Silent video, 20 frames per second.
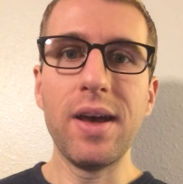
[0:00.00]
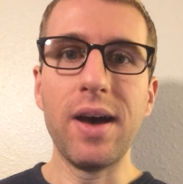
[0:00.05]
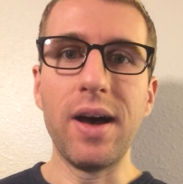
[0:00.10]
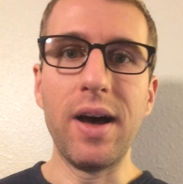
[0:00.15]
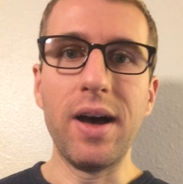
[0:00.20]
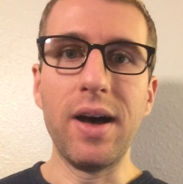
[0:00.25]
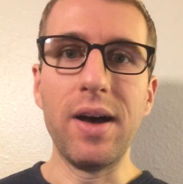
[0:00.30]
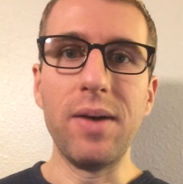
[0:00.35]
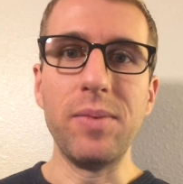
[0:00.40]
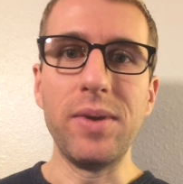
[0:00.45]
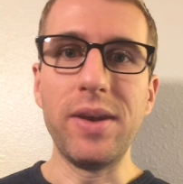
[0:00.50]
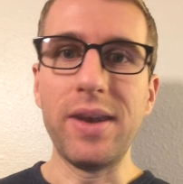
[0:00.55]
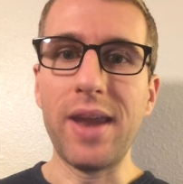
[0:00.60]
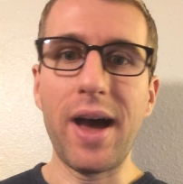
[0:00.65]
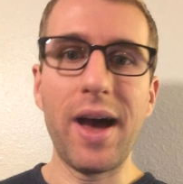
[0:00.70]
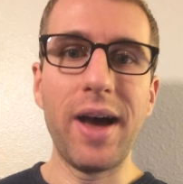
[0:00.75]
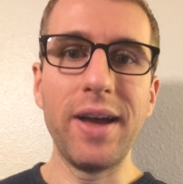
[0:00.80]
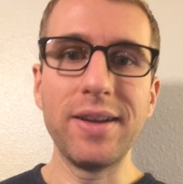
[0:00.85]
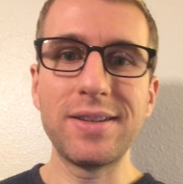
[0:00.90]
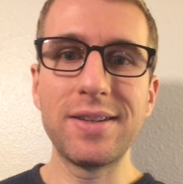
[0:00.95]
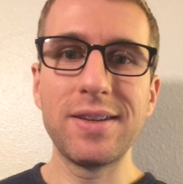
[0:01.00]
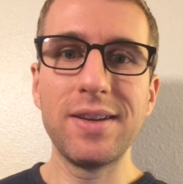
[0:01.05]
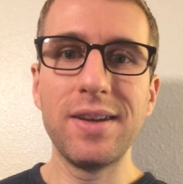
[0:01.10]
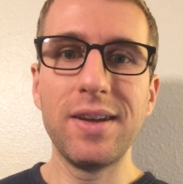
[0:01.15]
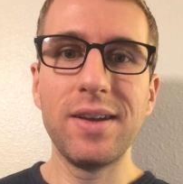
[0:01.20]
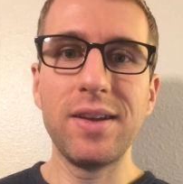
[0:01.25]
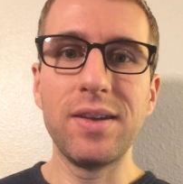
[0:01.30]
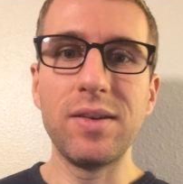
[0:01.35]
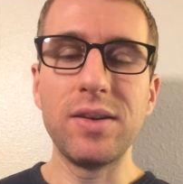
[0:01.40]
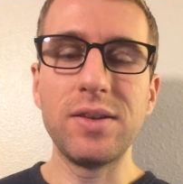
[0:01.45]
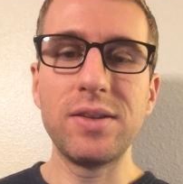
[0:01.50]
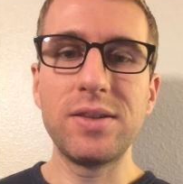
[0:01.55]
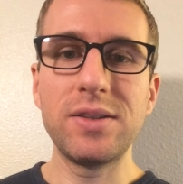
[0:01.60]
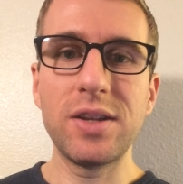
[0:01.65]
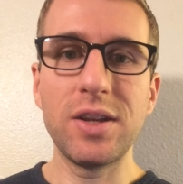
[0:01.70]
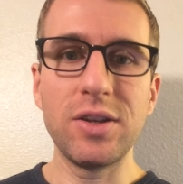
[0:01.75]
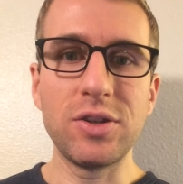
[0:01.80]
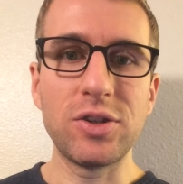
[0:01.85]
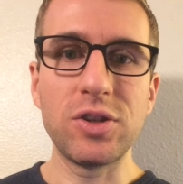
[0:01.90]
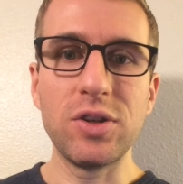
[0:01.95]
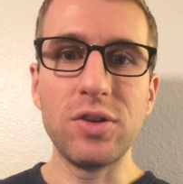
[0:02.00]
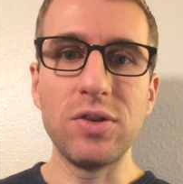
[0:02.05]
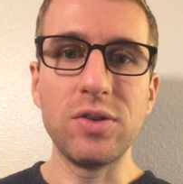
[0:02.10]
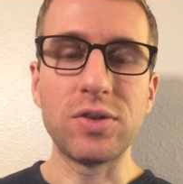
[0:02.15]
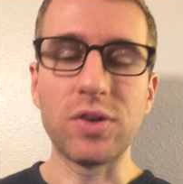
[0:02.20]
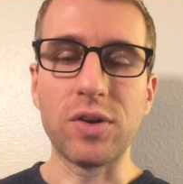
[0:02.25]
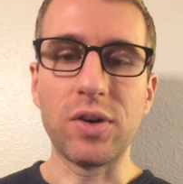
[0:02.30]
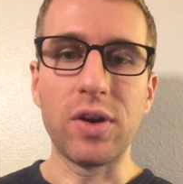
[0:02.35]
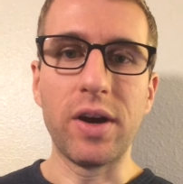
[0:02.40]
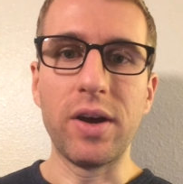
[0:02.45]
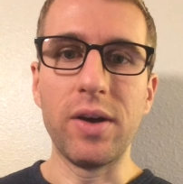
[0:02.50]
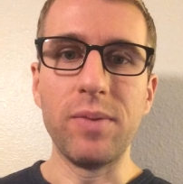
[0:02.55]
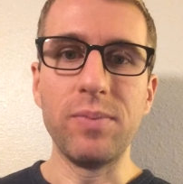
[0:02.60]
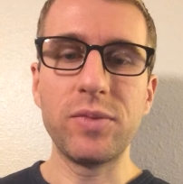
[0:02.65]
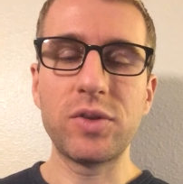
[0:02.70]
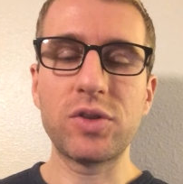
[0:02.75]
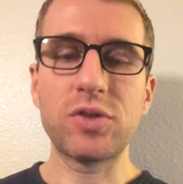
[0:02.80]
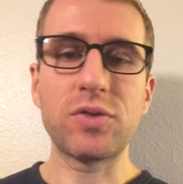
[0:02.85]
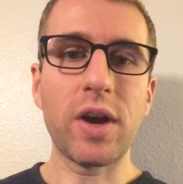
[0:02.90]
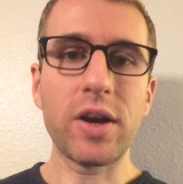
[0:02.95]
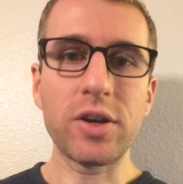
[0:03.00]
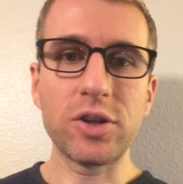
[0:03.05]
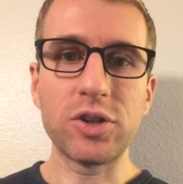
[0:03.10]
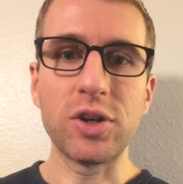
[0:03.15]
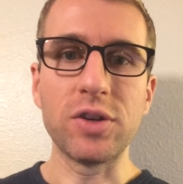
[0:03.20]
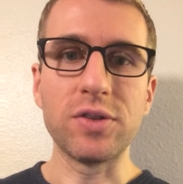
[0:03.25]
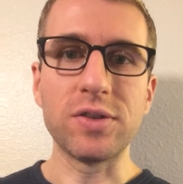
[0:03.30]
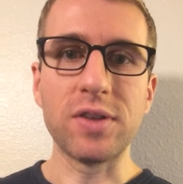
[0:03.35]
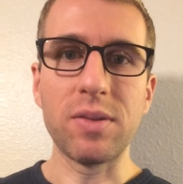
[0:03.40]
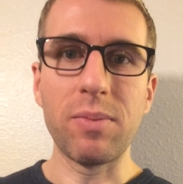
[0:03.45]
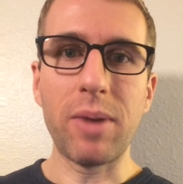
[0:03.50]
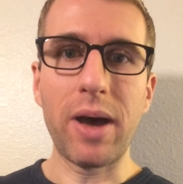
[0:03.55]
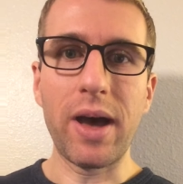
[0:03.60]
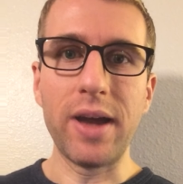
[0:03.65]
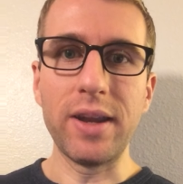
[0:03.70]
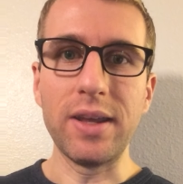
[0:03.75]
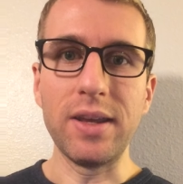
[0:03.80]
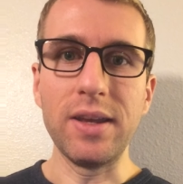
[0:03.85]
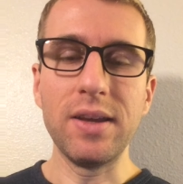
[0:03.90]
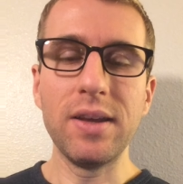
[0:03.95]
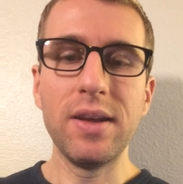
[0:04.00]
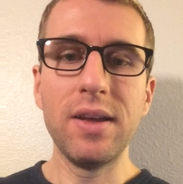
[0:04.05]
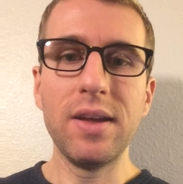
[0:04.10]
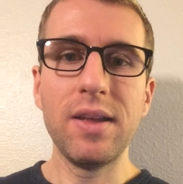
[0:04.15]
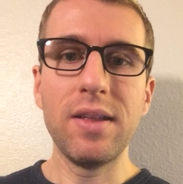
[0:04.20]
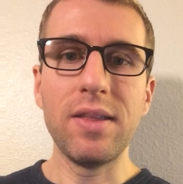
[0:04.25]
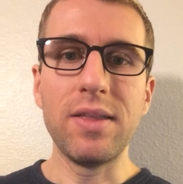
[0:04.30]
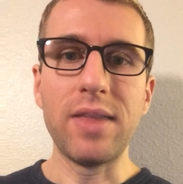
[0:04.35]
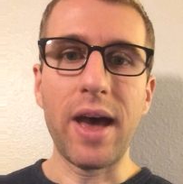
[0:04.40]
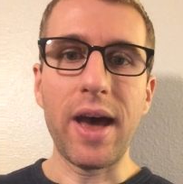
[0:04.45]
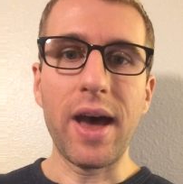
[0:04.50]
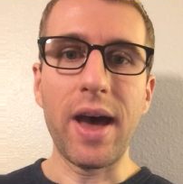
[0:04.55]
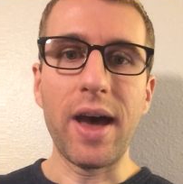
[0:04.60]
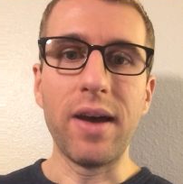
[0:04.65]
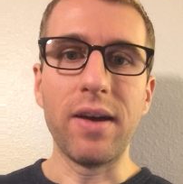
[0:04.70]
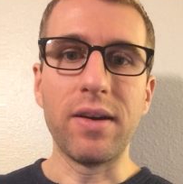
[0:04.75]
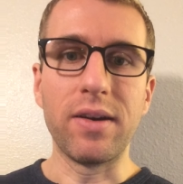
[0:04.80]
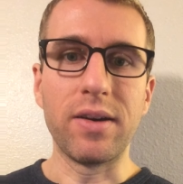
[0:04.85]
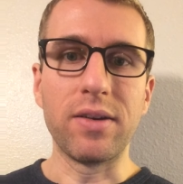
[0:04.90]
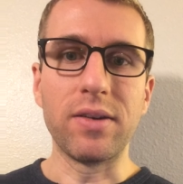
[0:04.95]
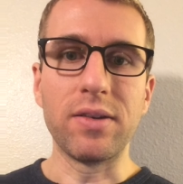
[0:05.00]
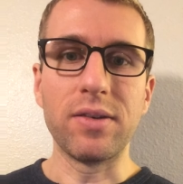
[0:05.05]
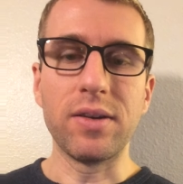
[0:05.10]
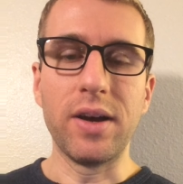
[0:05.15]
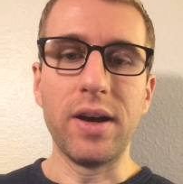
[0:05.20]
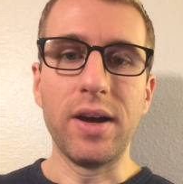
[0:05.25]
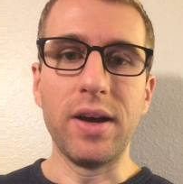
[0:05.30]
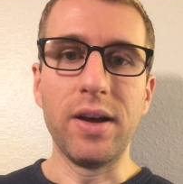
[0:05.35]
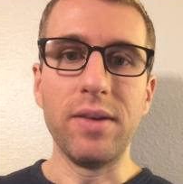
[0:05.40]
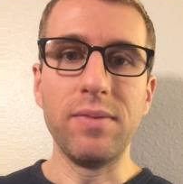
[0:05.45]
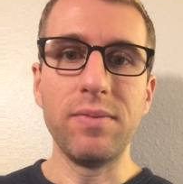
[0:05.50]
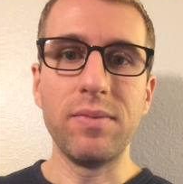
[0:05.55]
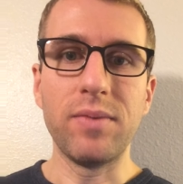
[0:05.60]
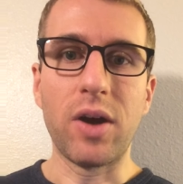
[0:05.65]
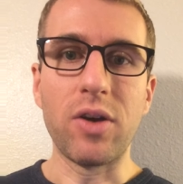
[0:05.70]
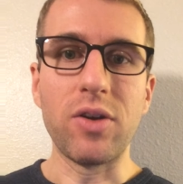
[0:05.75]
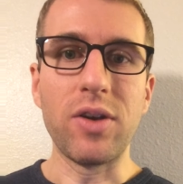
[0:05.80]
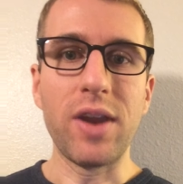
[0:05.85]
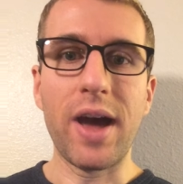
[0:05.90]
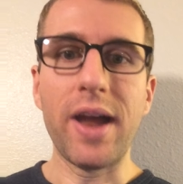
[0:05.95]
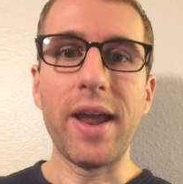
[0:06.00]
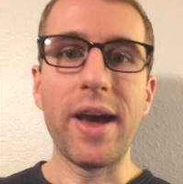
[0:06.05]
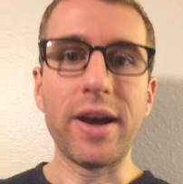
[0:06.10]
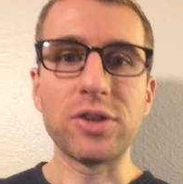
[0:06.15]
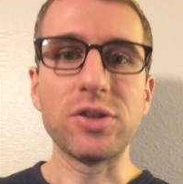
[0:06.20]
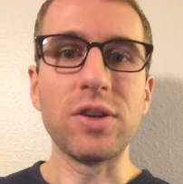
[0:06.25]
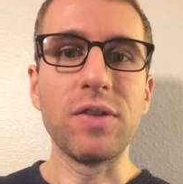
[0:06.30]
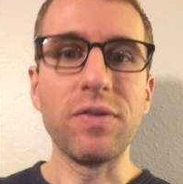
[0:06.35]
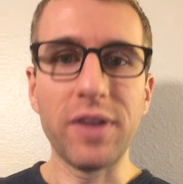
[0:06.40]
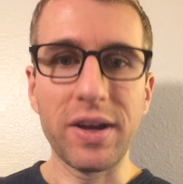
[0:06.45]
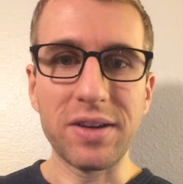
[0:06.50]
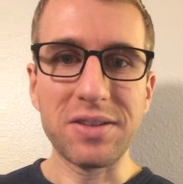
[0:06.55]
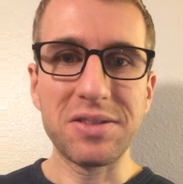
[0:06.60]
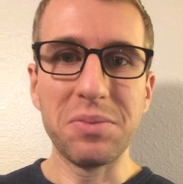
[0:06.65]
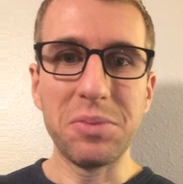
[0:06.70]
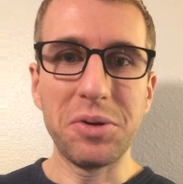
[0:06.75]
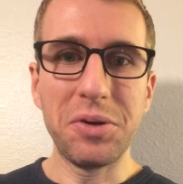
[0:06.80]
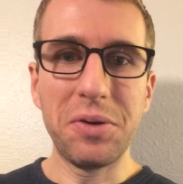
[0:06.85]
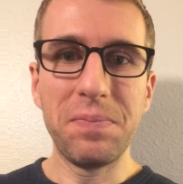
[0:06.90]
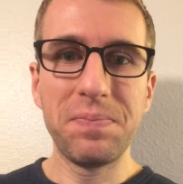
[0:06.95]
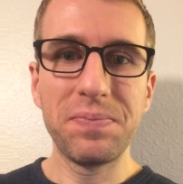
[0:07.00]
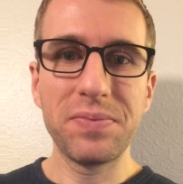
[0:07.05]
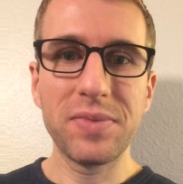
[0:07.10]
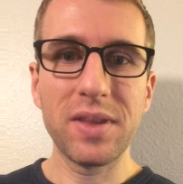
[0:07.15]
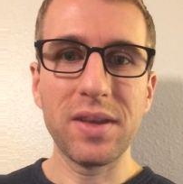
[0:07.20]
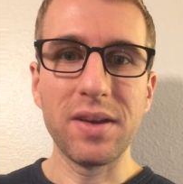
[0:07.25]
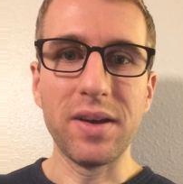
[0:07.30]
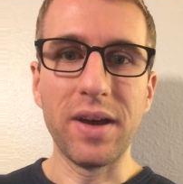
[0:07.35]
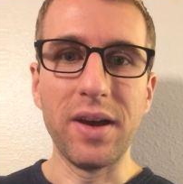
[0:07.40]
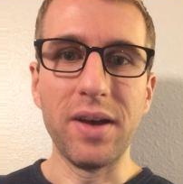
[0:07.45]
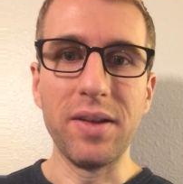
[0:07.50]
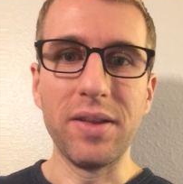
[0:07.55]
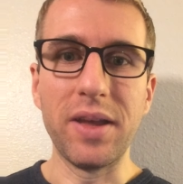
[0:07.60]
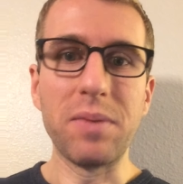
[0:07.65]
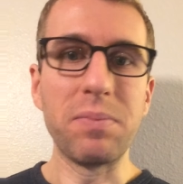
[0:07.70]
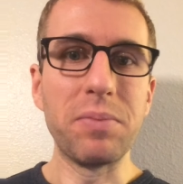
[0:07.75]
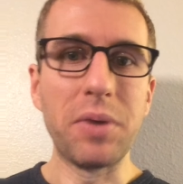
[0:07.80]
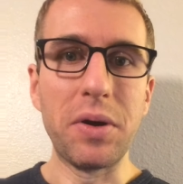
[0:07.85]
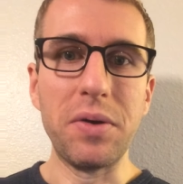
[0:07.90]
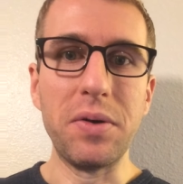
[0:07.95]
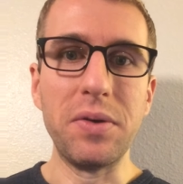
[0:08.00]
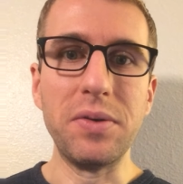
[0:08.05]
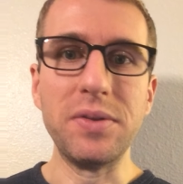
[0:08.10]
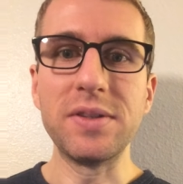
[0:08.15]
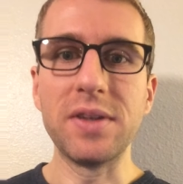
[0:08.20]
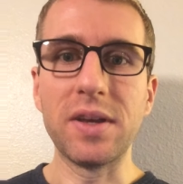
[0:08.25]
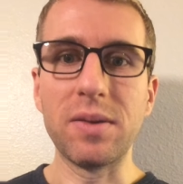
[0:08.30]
not tissues or structures of the body that are not actually flexible, like bones,